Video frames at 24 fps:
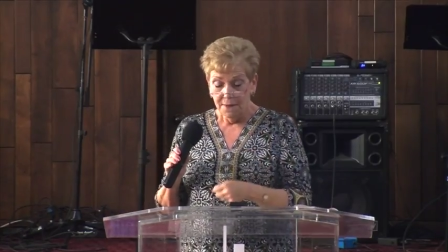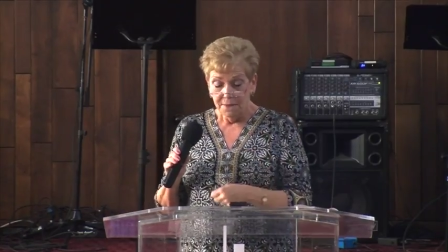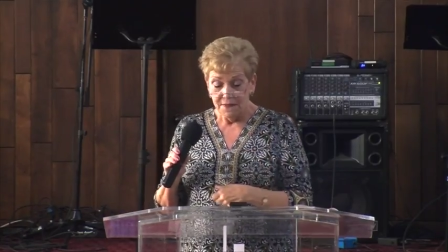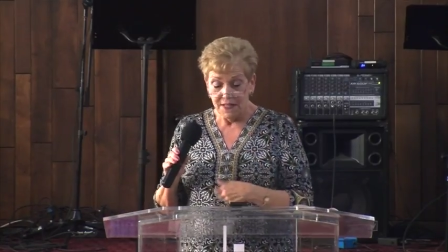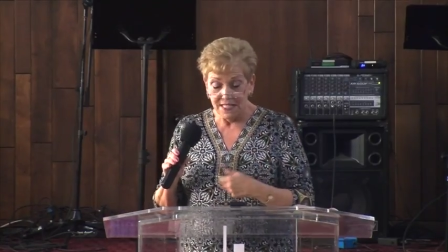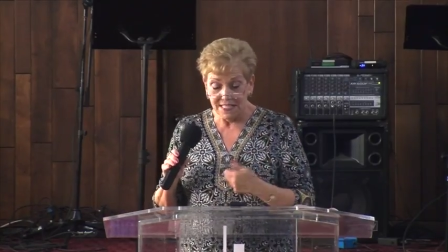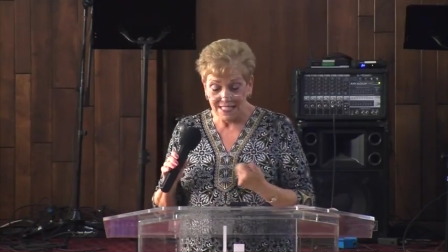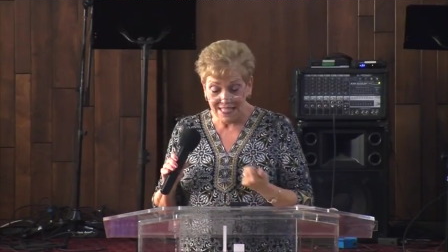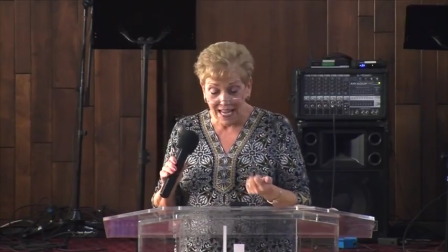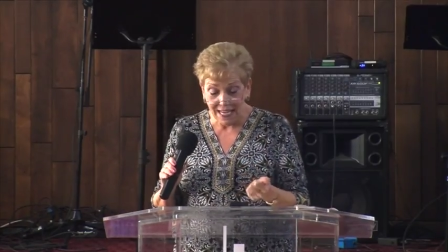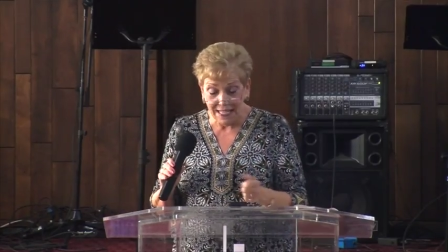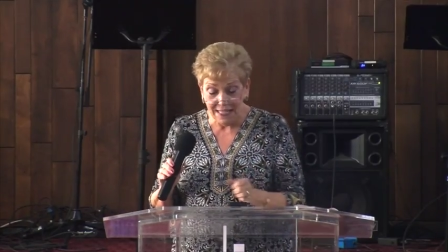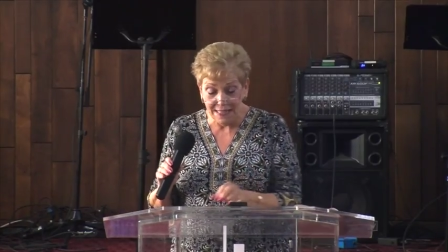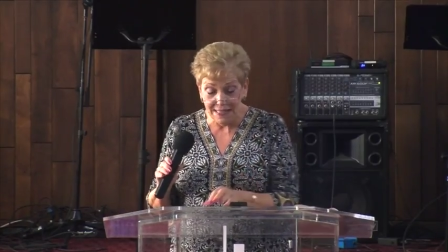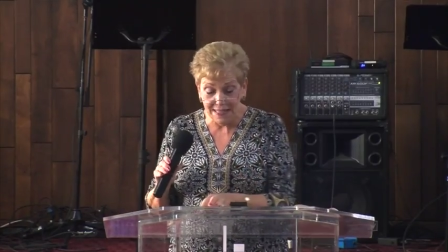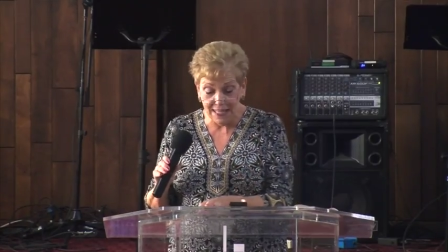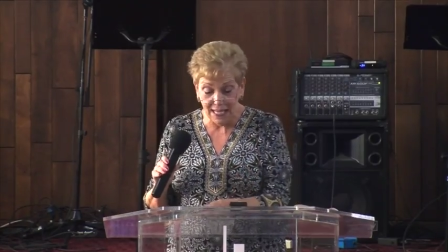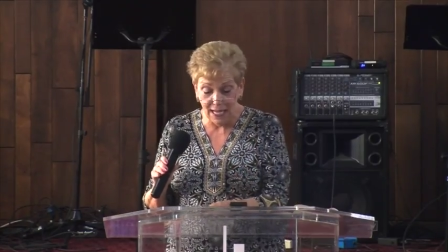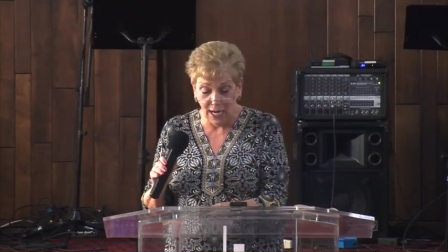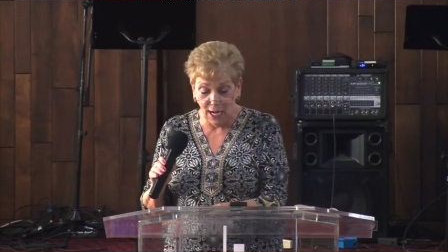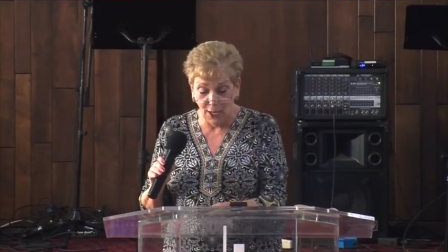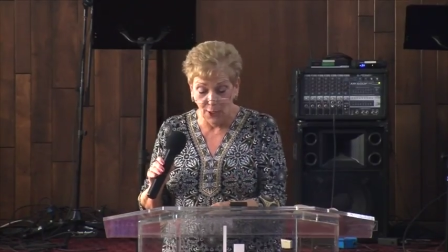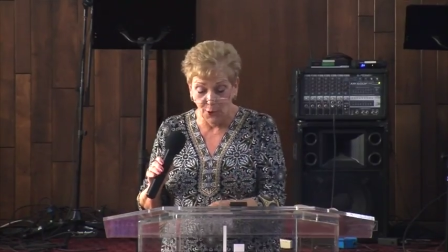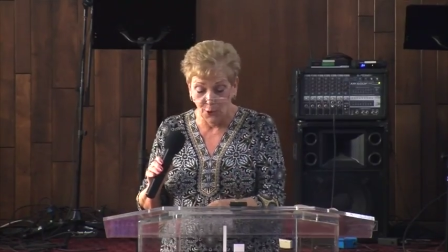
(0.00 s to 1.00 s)
The second
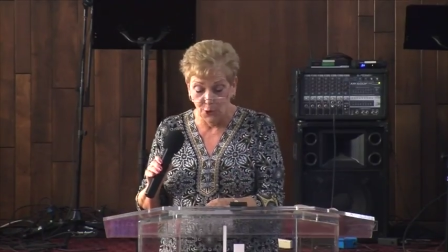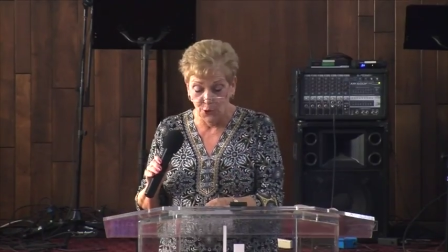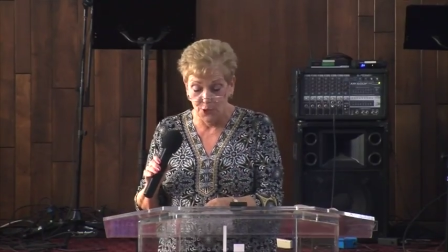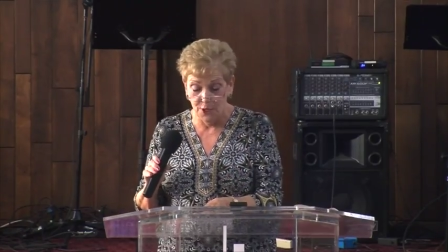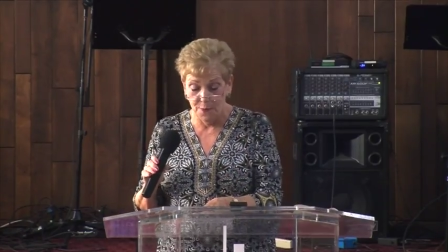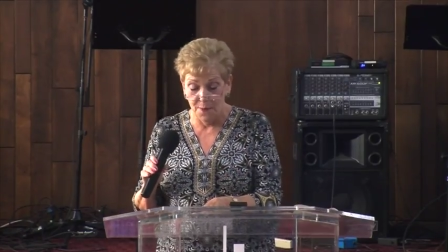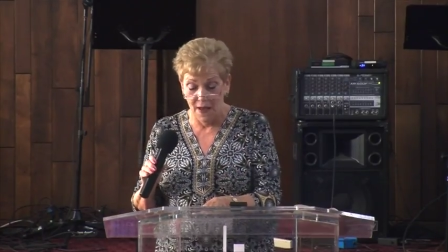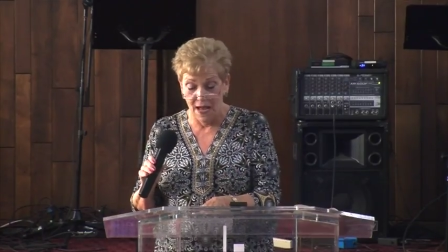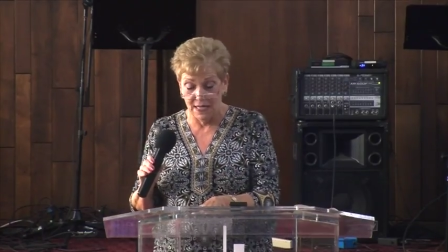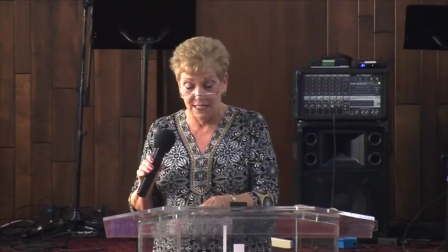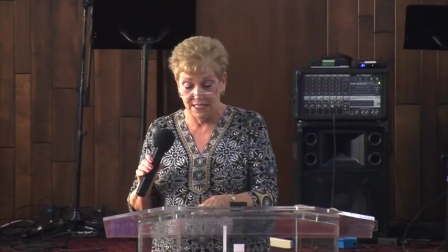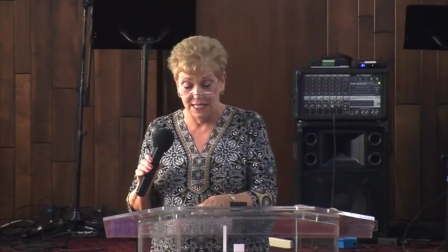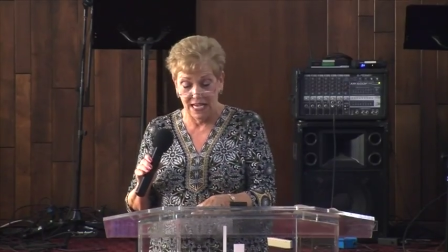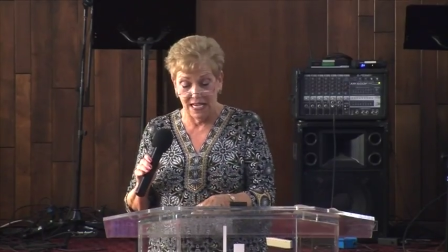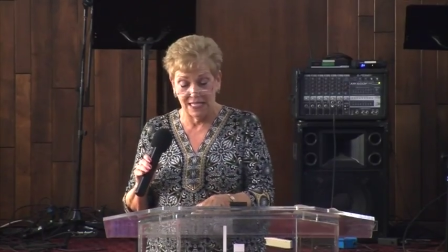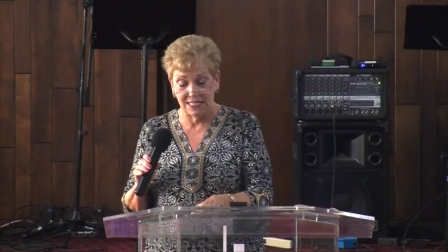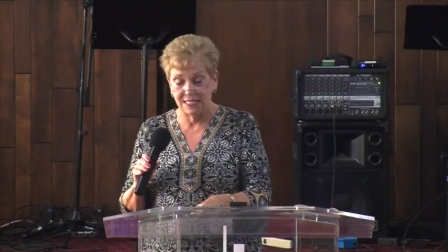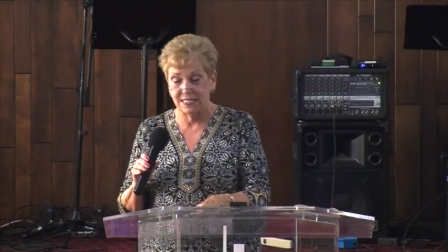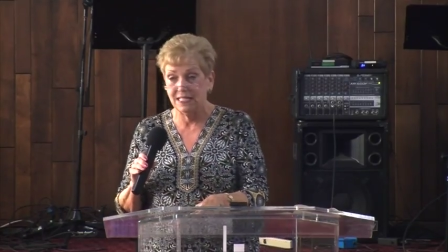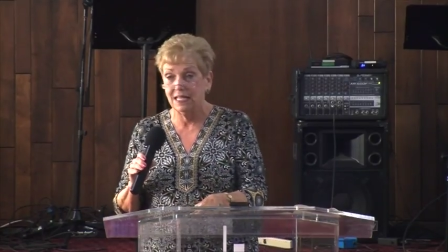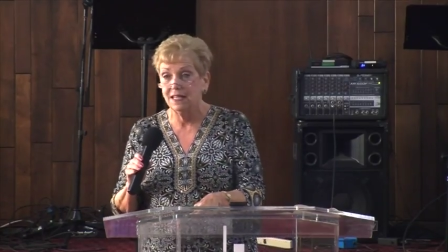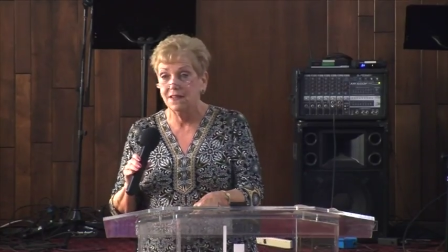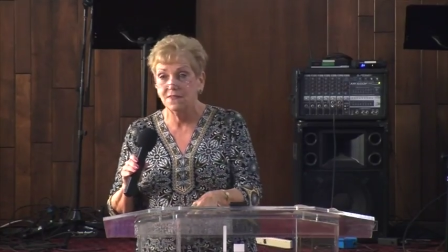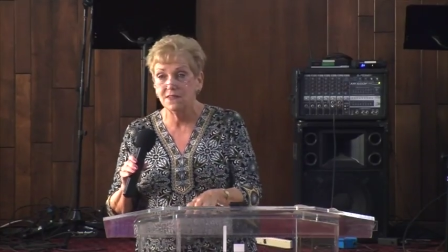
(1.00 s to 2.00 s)
thing I learned about
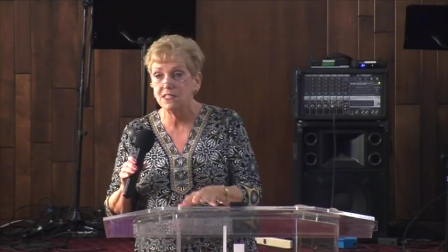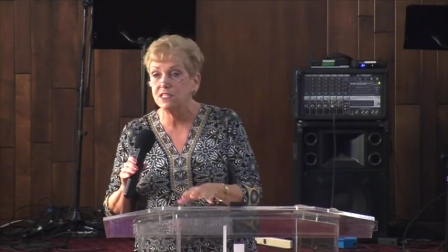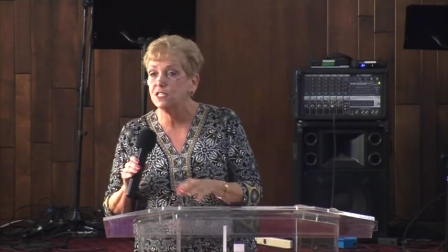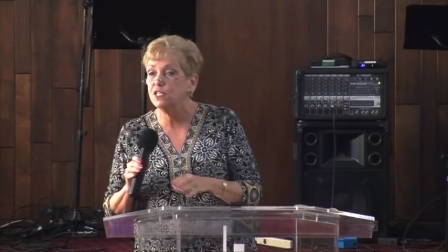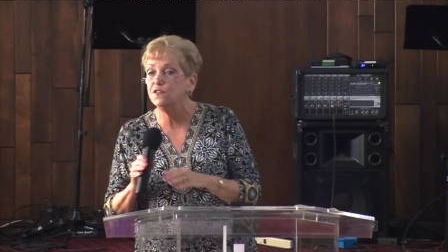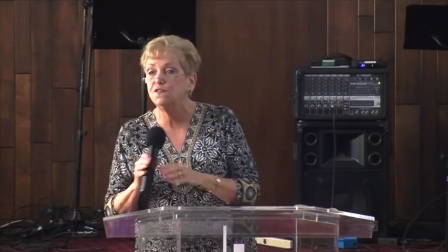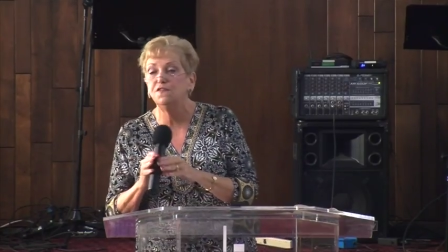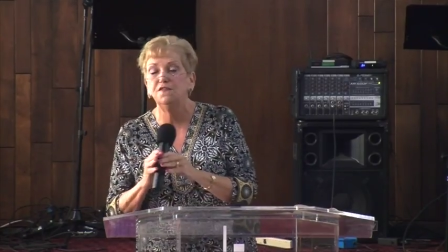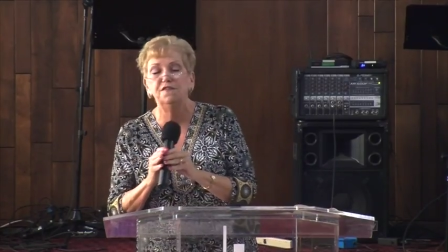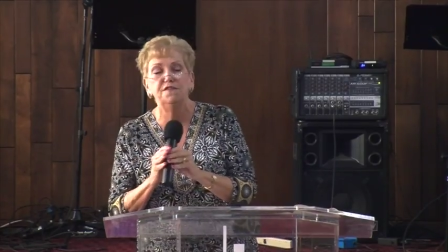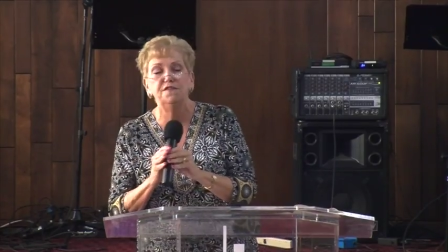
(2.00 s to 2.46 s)
testing, and this is